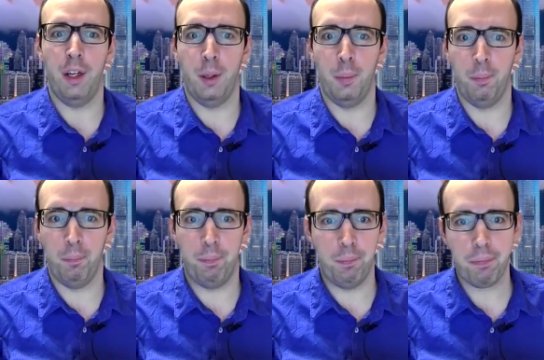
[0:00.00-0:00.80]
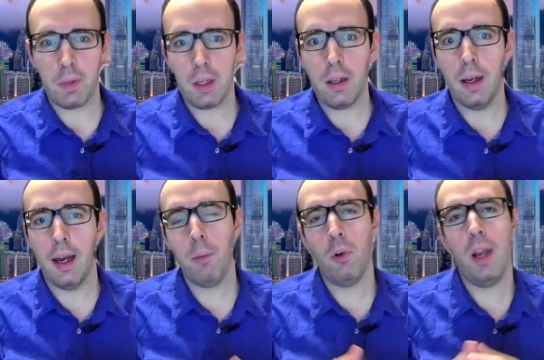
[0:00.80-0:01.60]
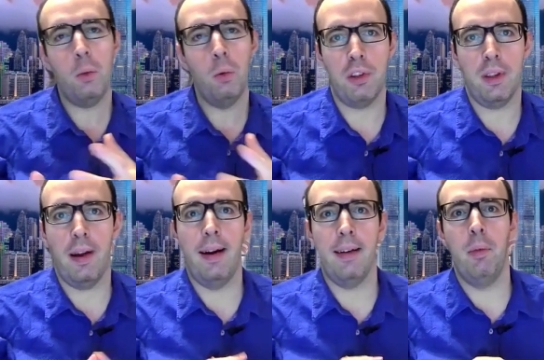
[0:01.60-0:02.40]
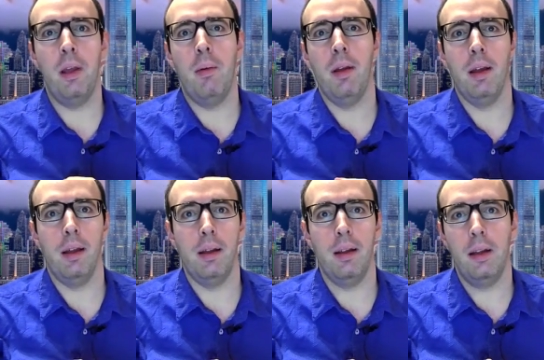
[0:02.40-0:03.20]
Um, I would like to start maybe uh,